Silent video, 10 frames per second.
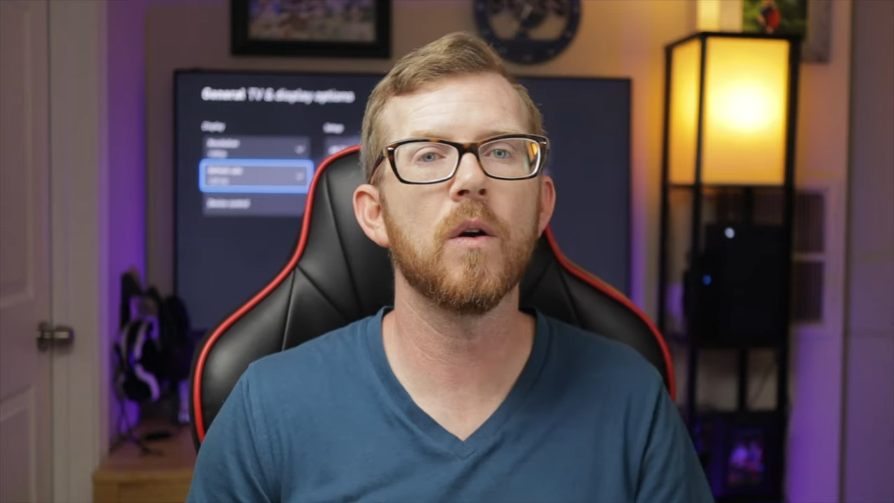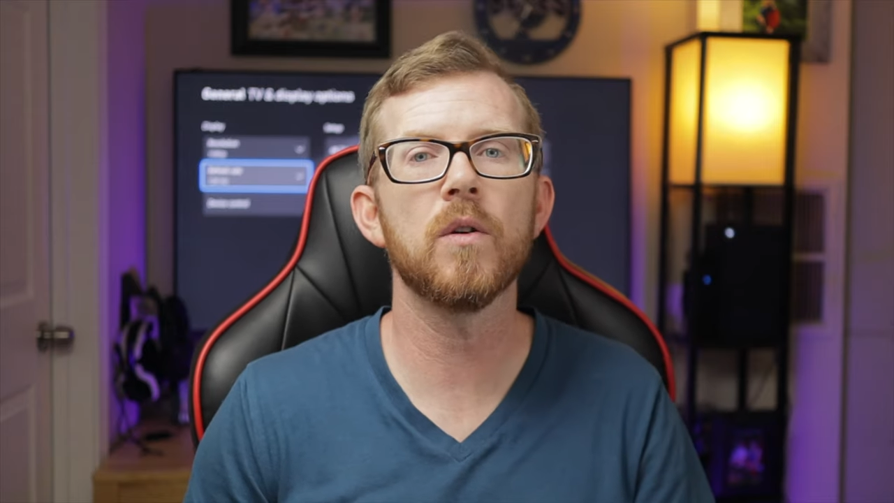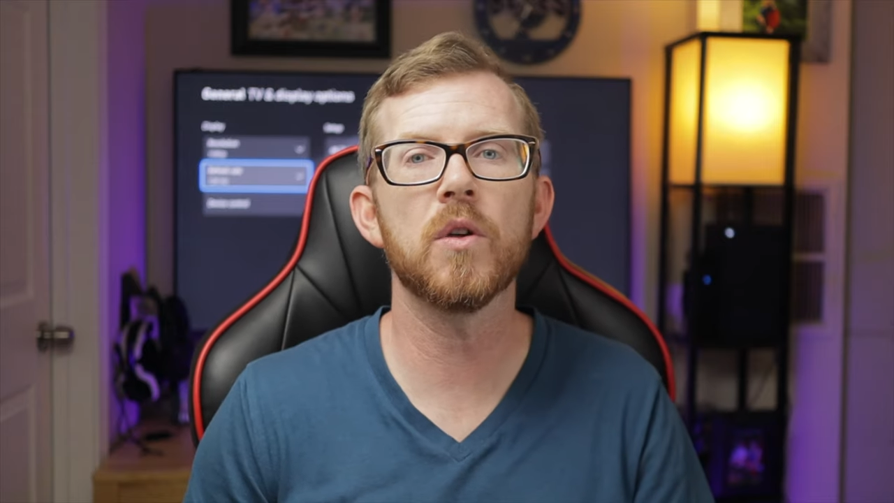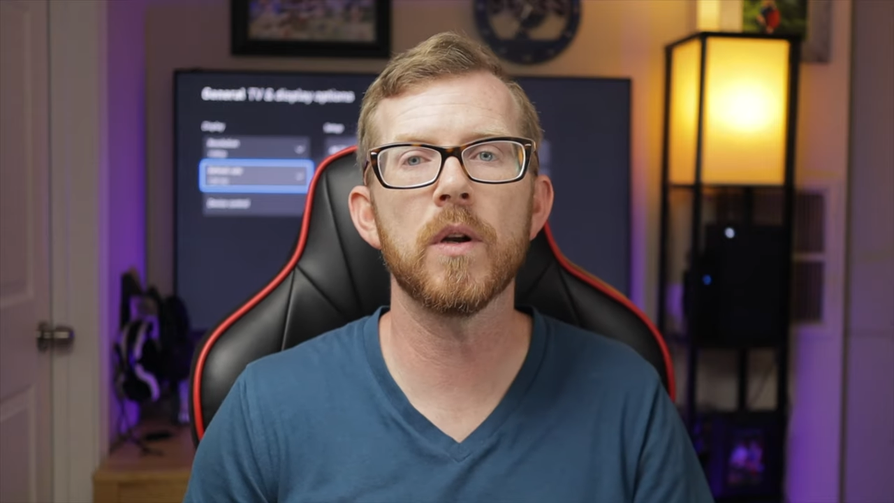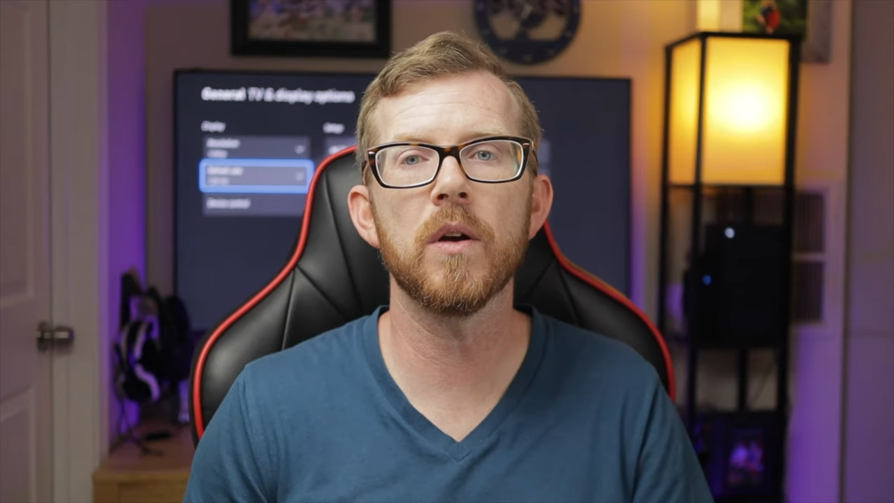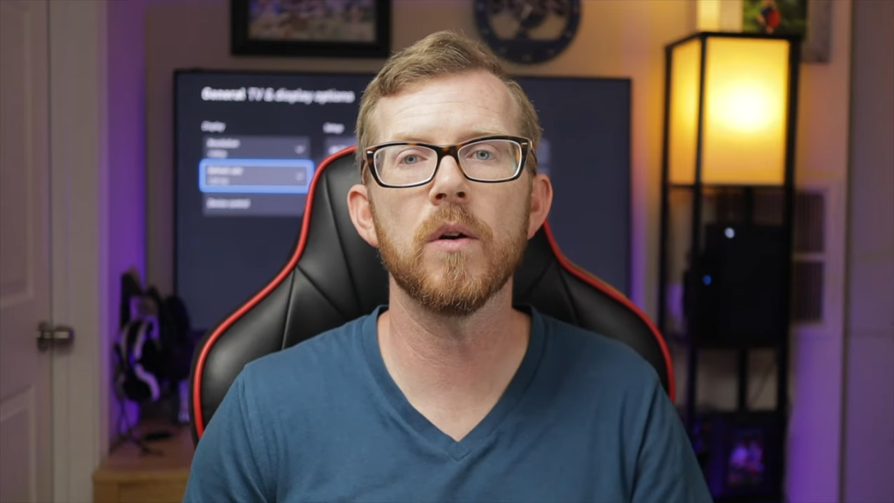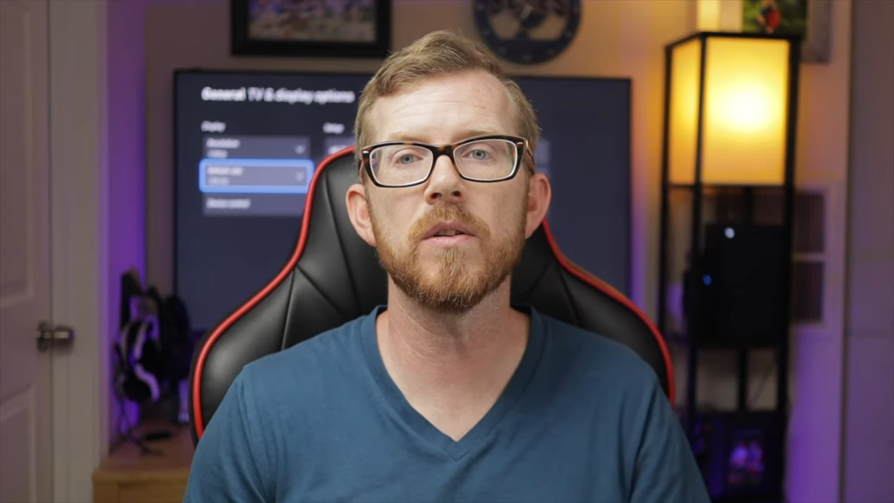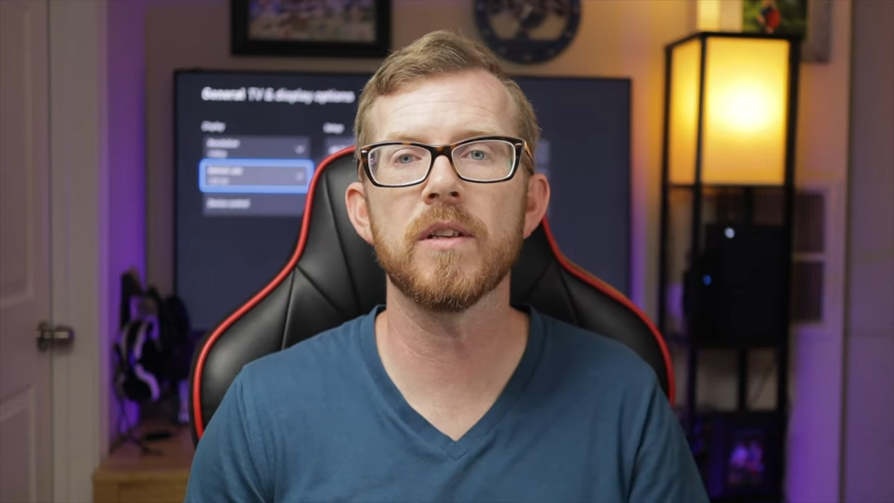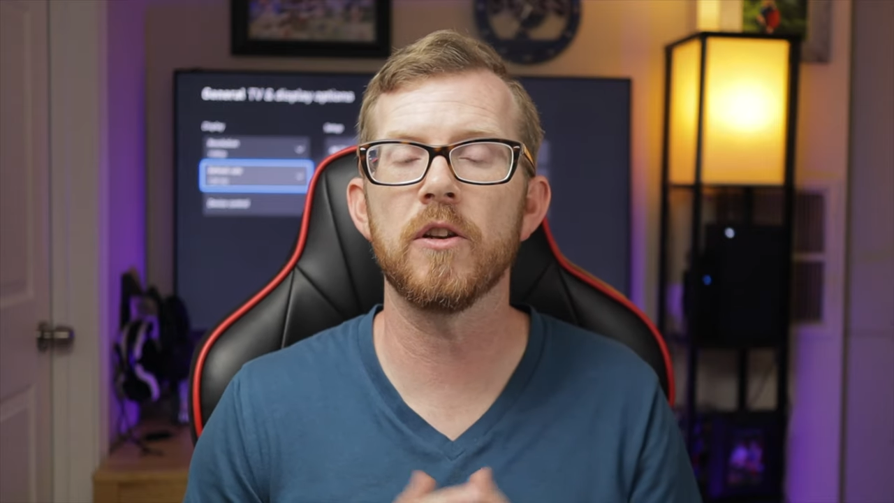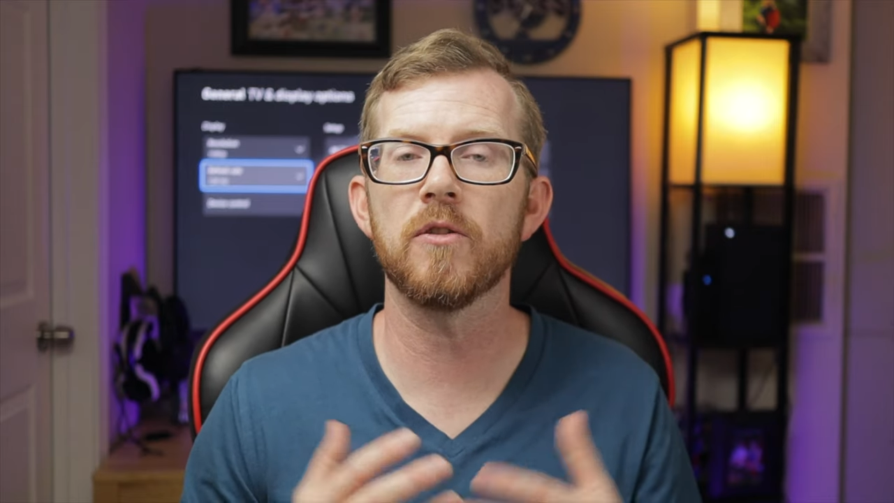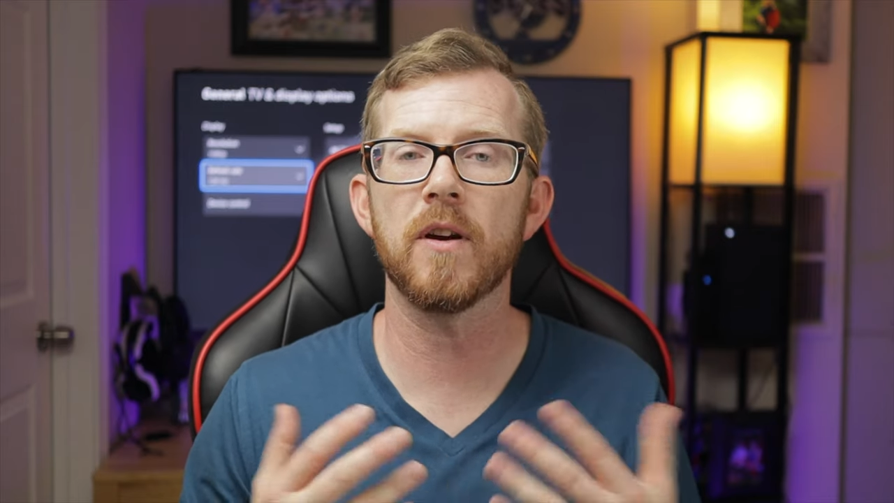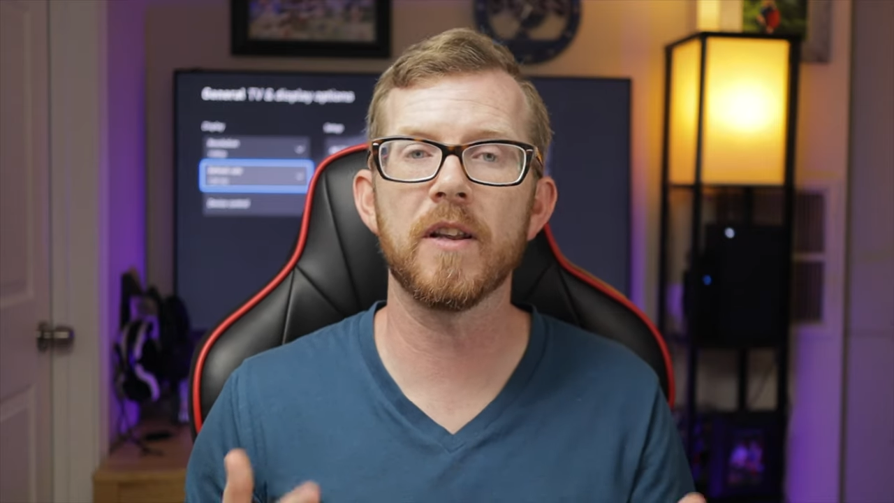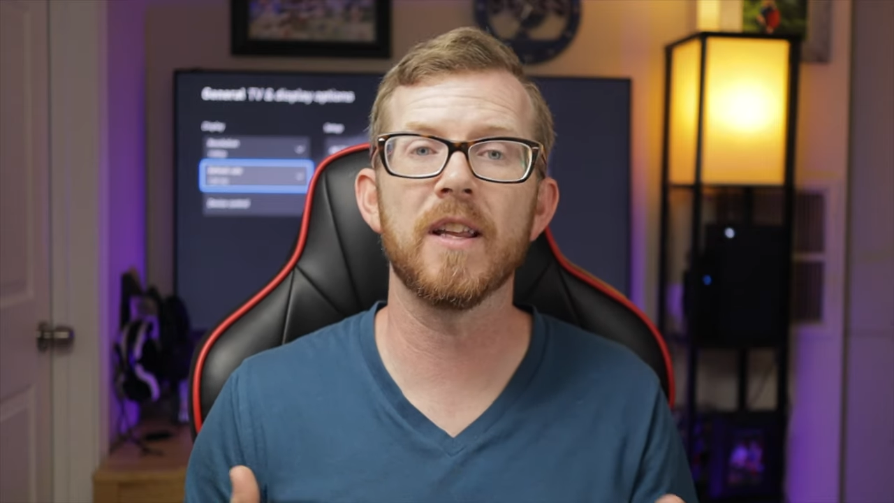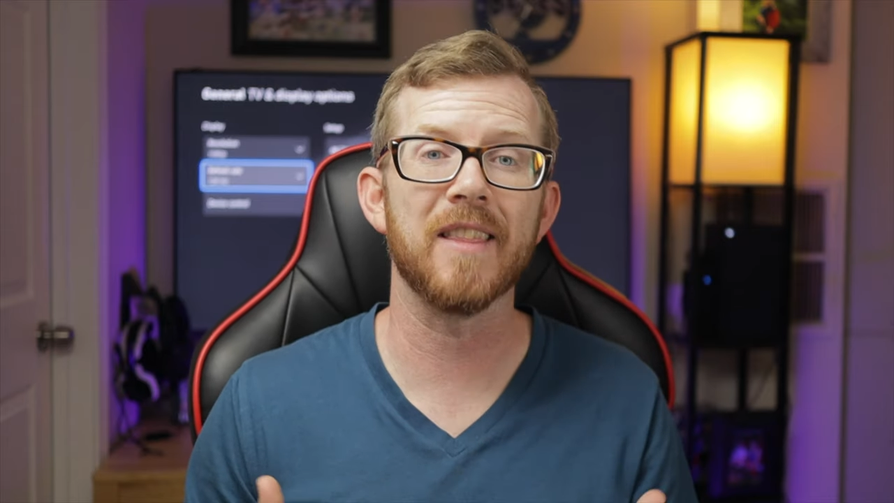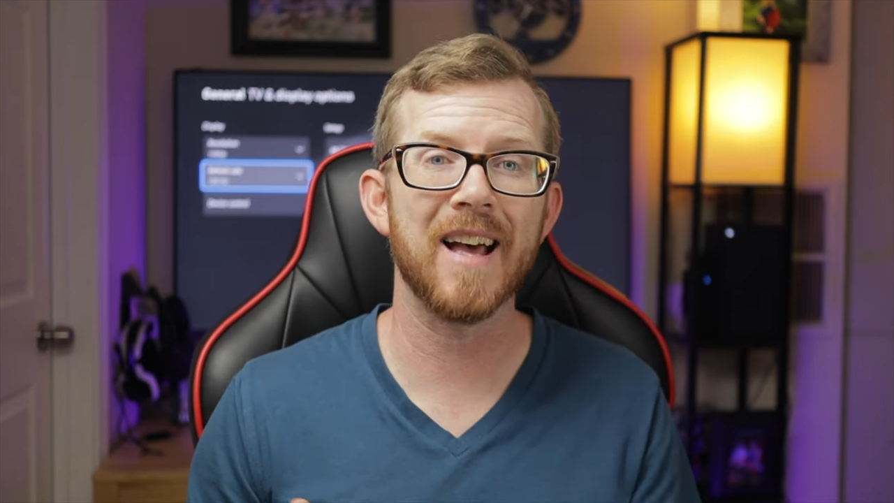hundred twenty hertz and you're trying
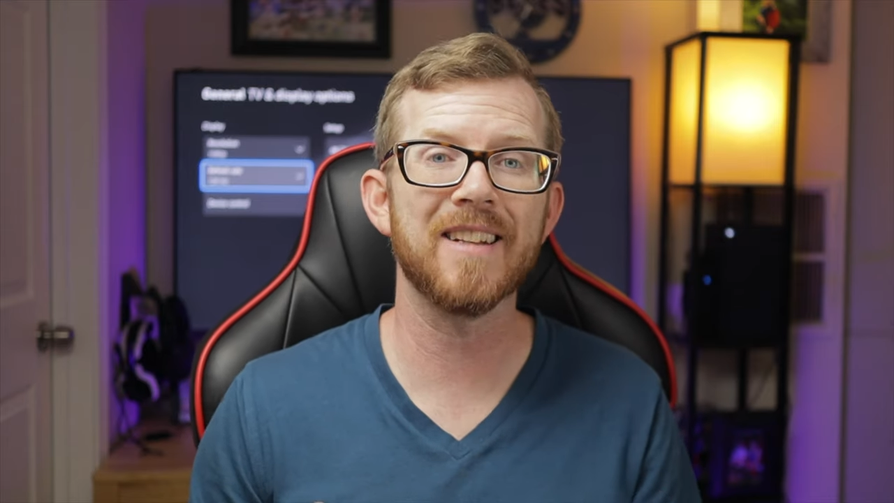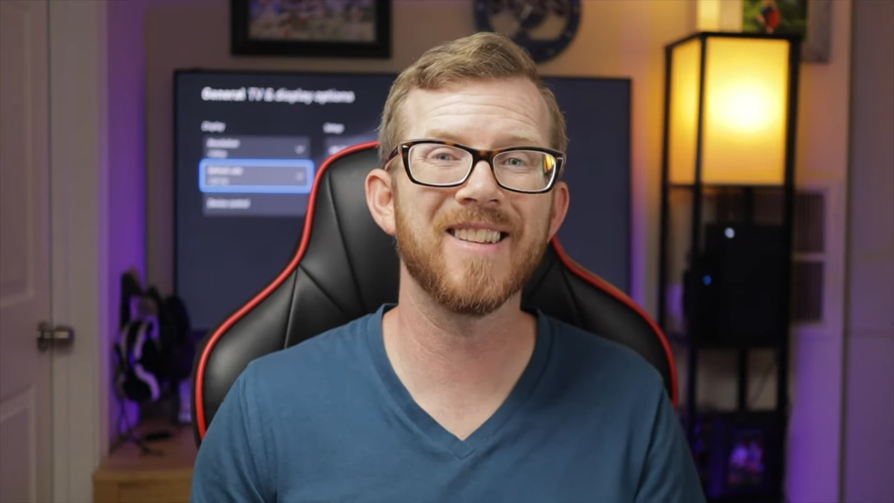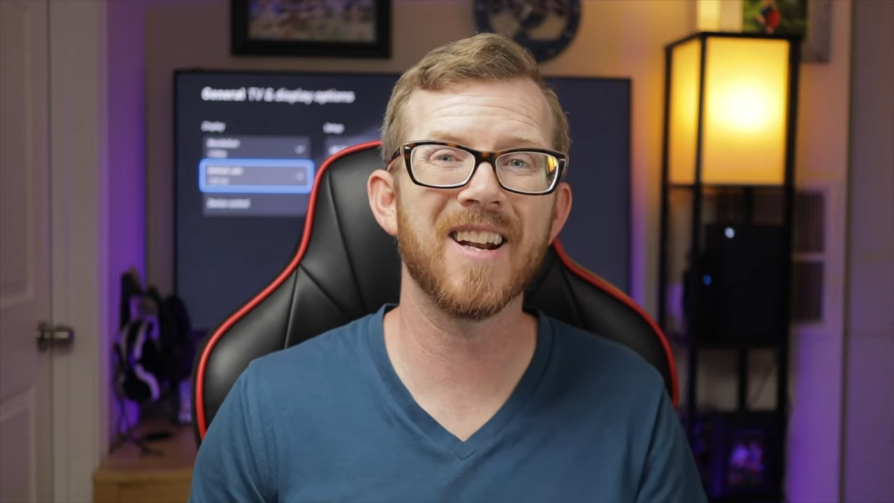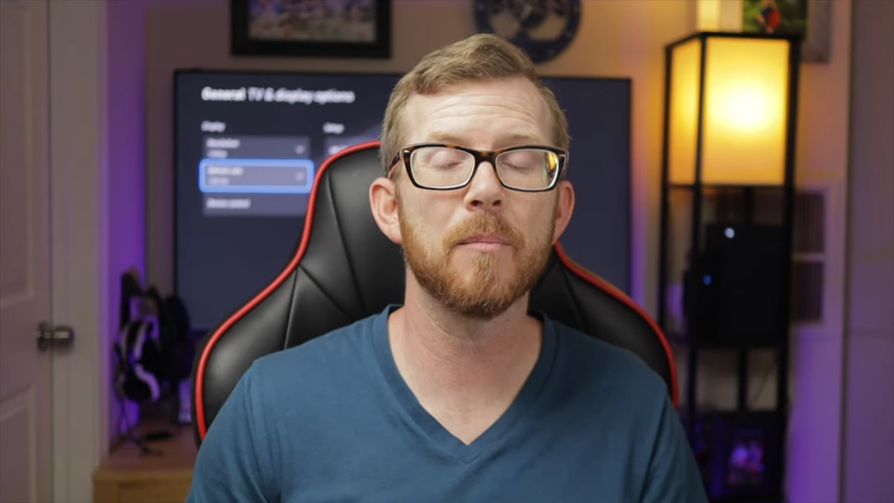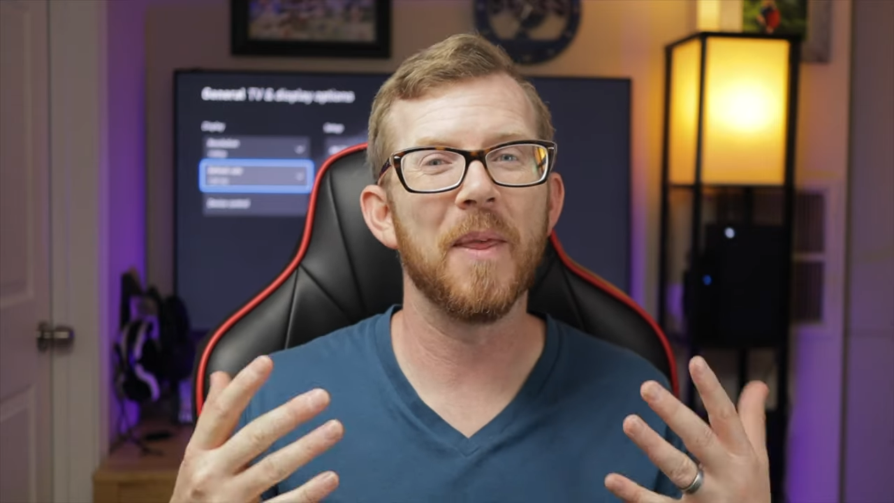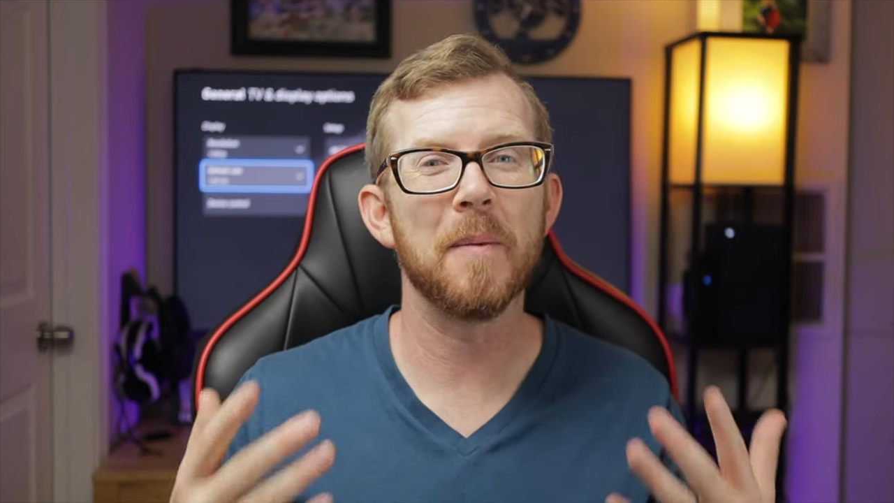to get that set up,